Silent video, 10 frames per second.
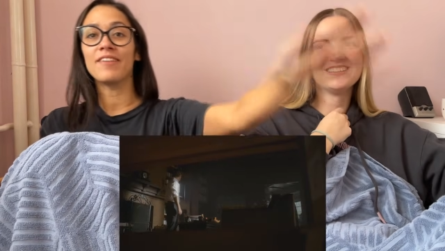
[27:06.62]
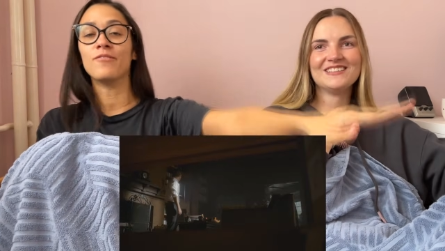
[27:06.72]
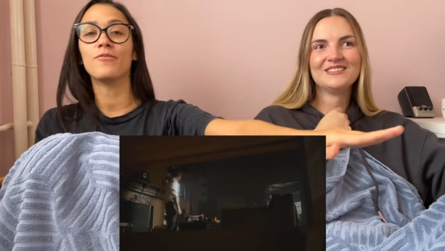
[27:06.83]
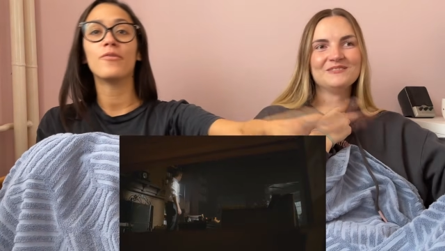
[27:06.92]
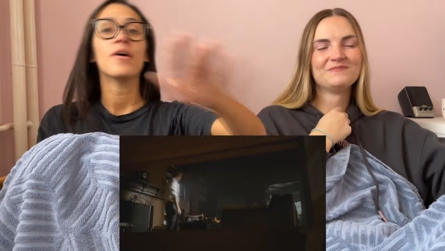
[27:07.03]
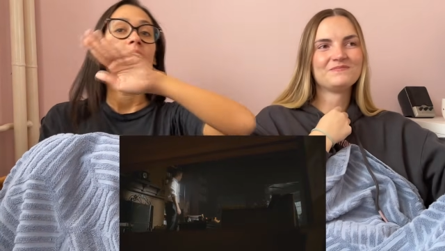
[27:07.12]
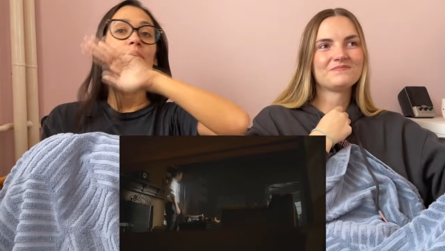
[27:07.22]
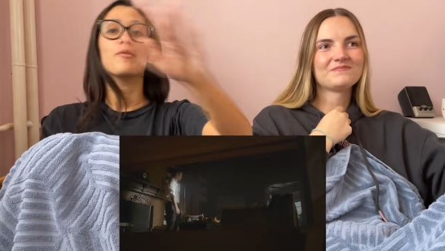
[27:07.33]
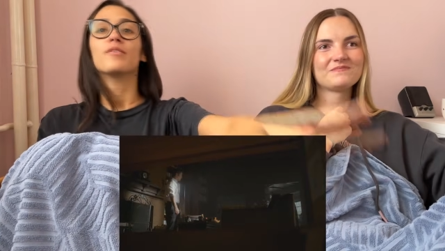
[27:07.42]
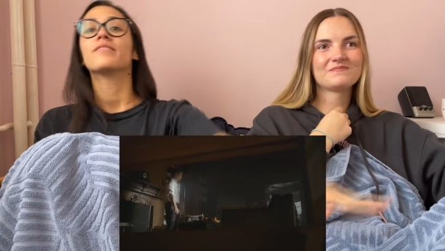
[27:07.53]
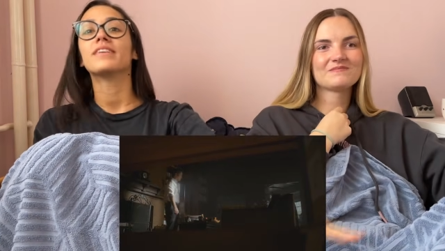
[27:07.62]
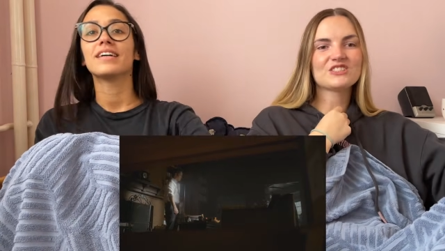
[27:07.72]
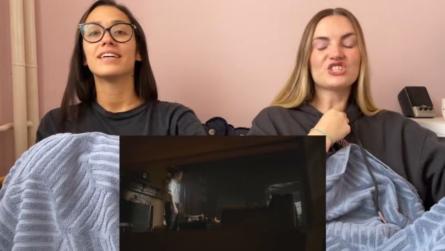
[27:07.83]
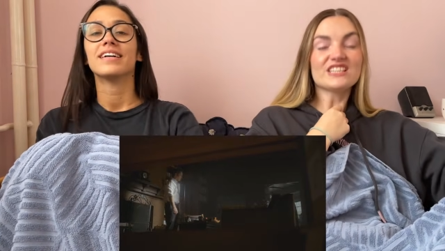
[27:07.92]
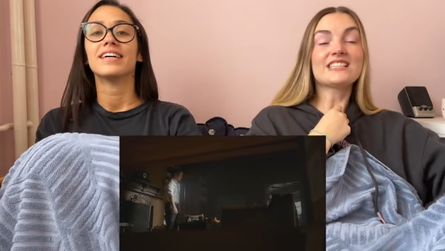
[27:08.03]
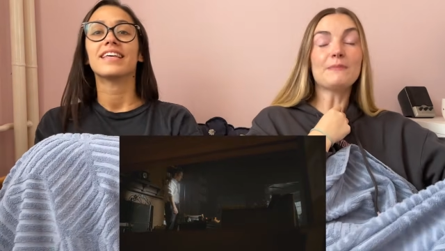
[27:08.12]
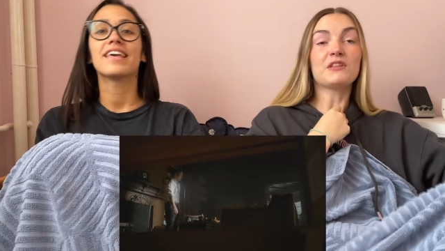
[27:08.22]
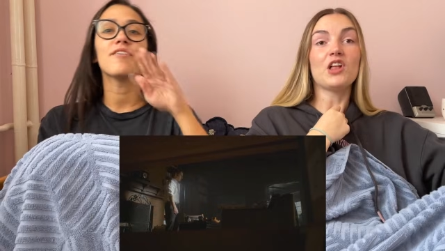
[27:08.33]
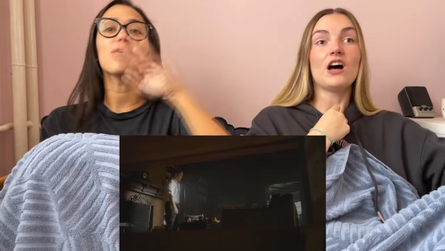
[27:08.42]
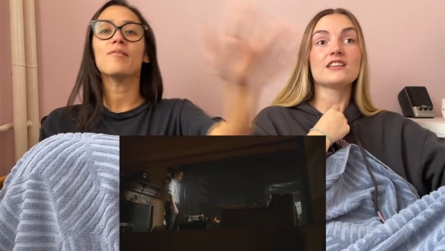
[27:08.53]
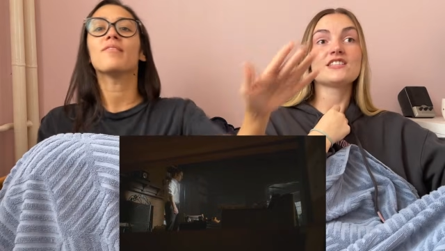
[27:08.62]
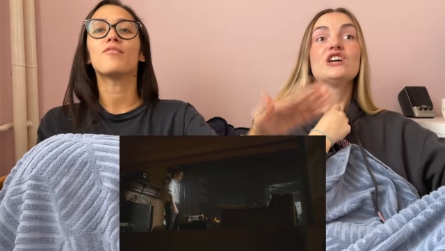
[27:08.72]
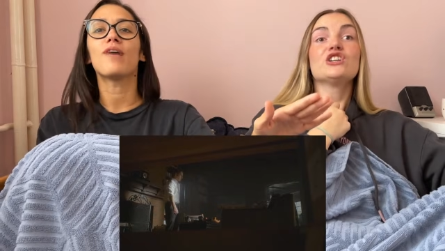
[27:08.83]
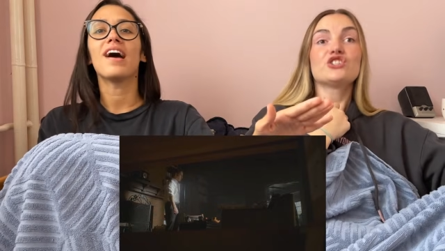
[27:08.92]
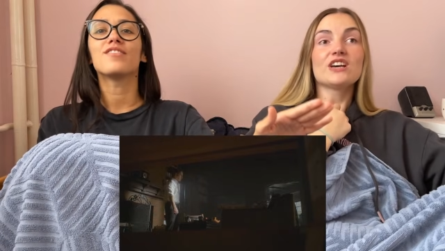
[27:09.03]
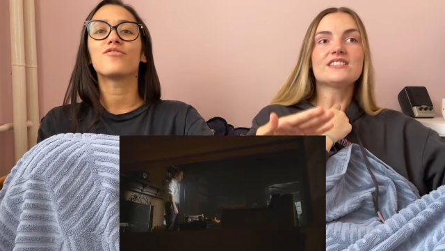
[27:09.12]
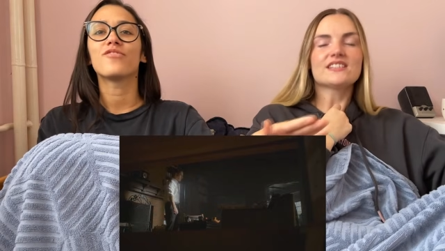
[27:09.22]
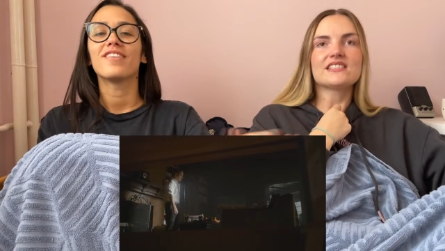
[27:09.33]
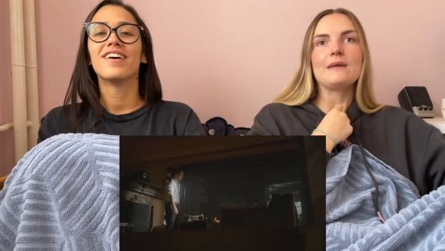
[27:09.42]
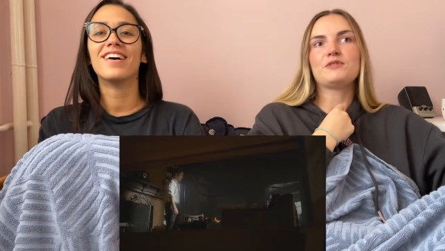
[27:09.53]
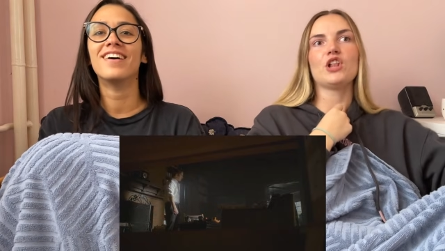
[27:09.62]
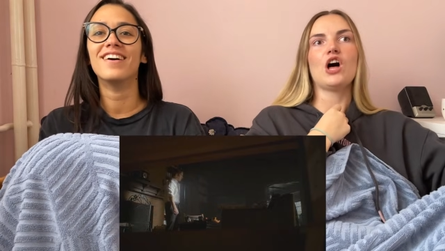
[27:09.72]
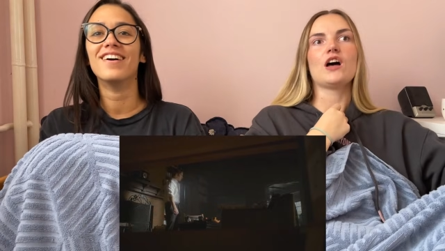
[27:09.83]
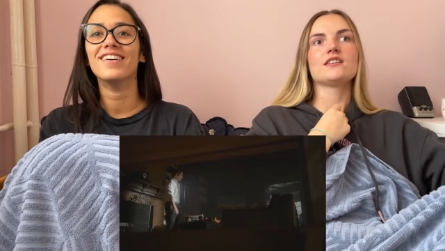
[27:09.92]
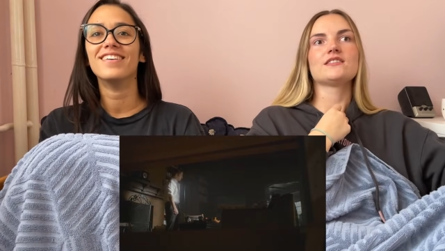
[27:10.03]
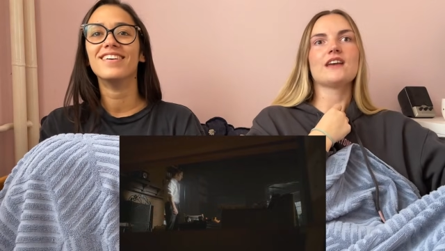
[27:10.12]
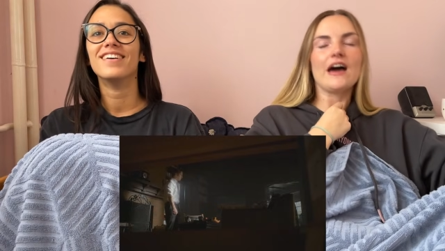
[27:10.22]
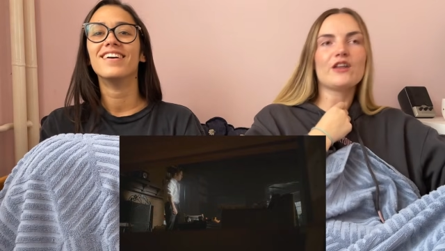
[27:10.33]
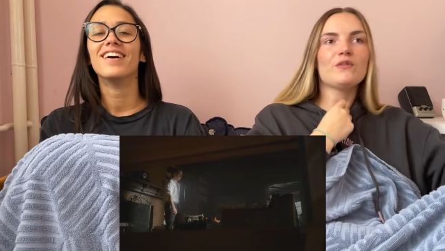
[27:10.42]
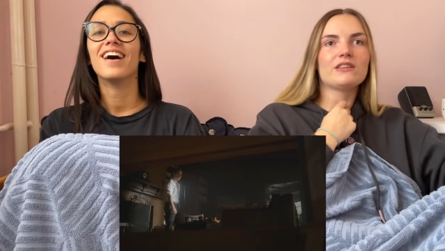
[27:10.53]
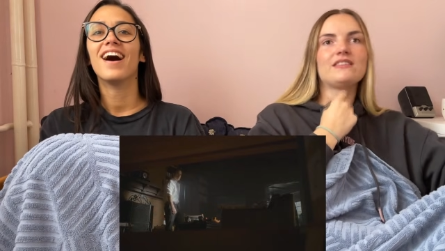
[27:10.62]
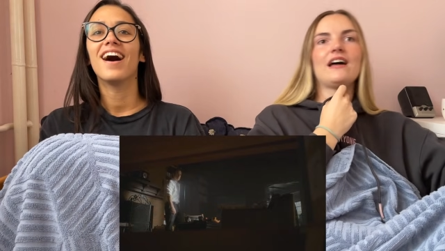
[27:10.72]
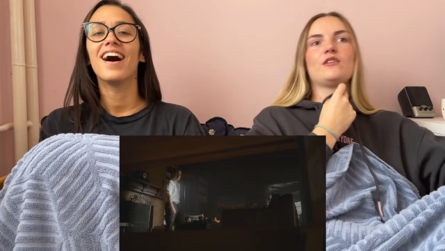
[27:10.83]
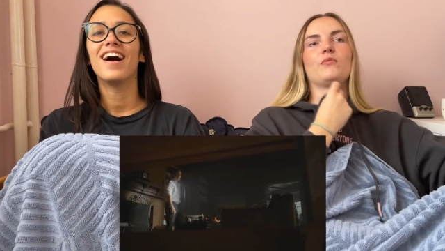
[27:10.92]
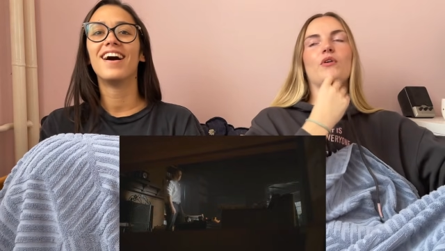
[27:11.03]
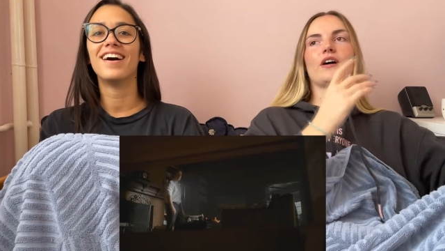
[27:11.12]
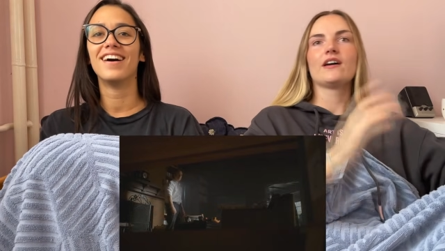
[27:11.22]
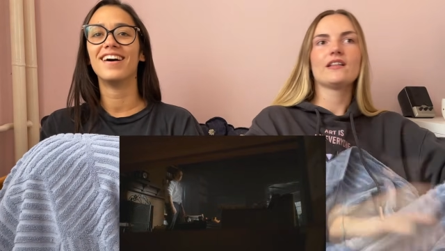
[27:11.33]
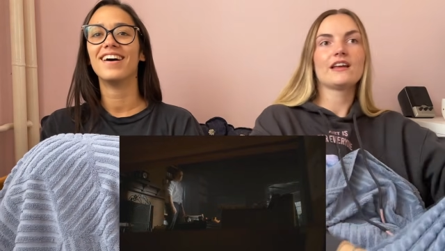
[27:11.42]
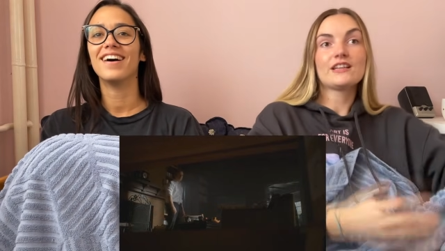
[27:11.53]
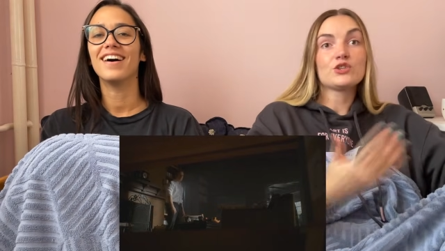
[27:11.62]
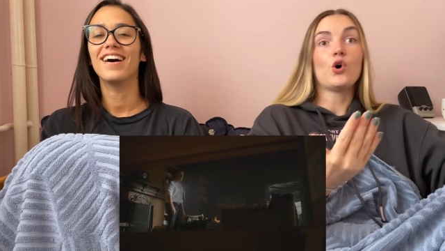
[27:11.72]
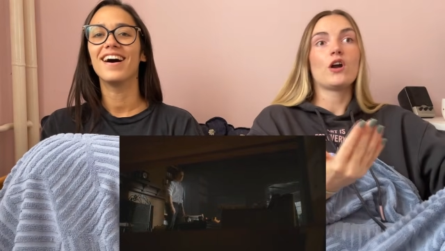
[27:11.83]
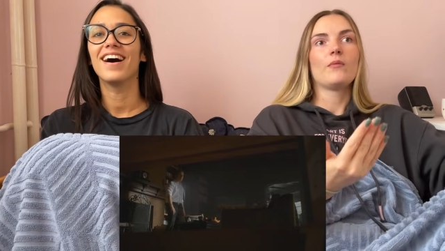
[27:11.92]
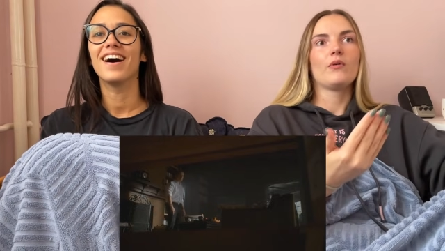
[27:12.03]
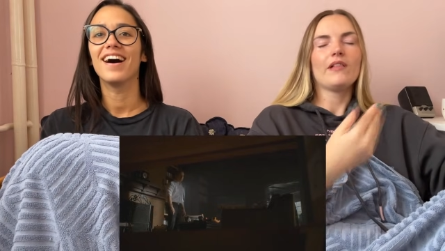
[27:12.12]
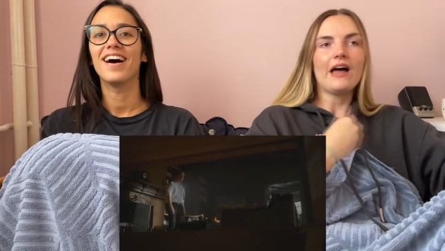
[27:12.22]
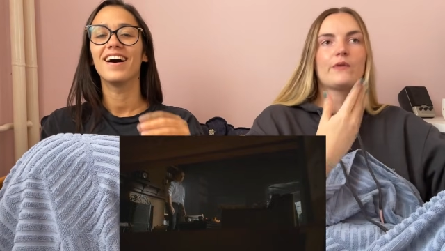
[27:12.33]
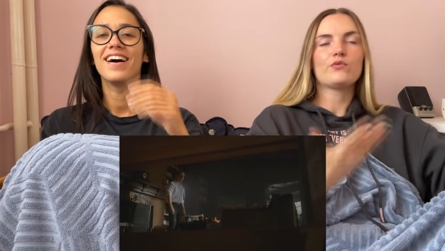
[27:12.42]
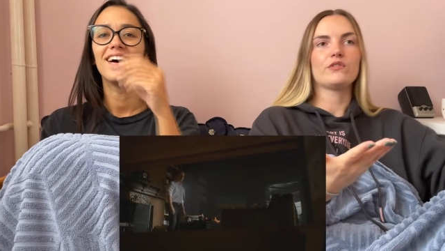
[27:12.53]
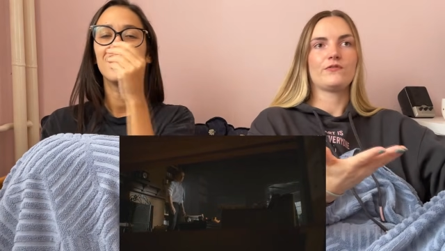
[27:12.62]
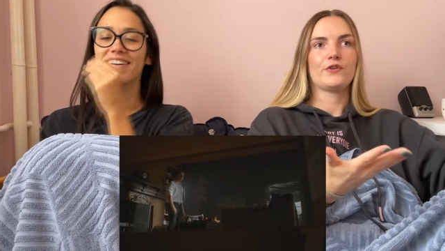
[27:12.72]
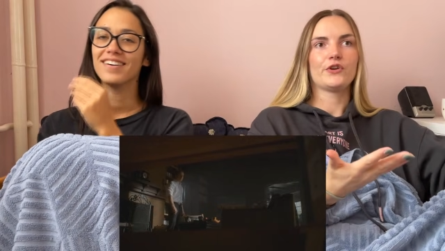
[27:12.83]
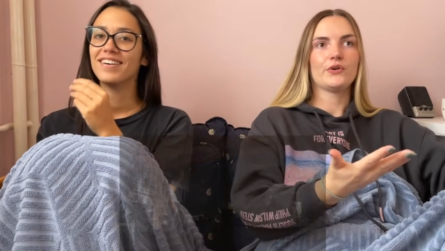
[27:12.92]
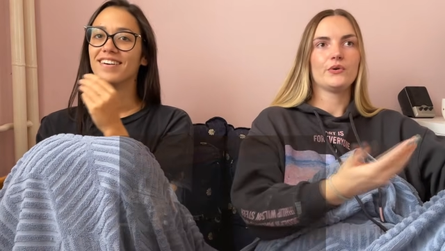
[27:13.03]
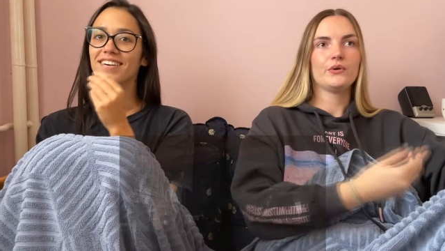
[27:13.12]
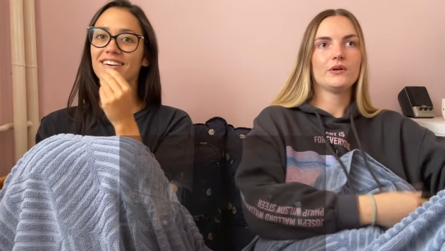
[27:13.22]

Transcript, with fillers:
Speaker 1: and just accept the Give loss. Right. Just accept the loss. I don't know what to tell you, boy. Like it's horrible. I rooted for you.